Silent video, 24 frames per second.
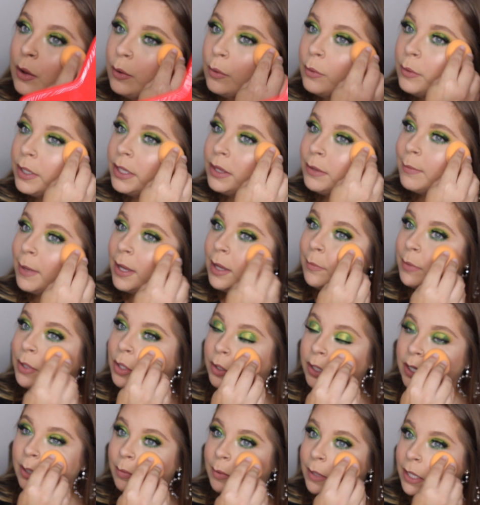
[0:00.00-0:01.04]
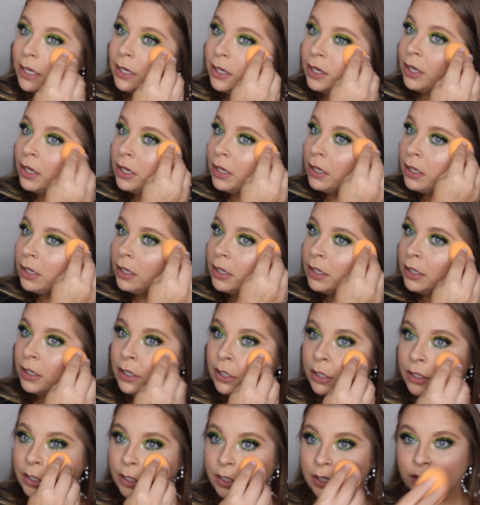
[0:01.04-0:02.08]
with my beauty blender
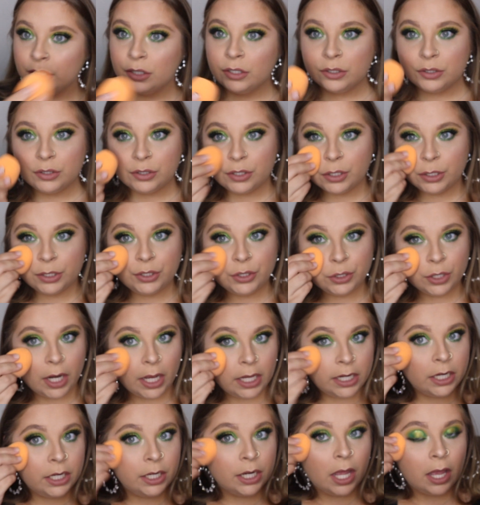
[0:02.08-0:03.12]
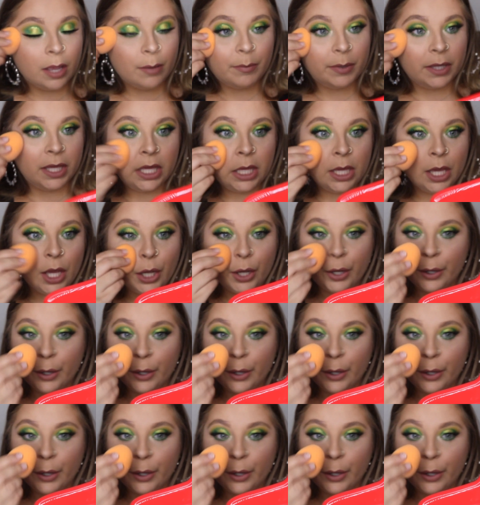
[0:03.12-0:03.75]
to try to not be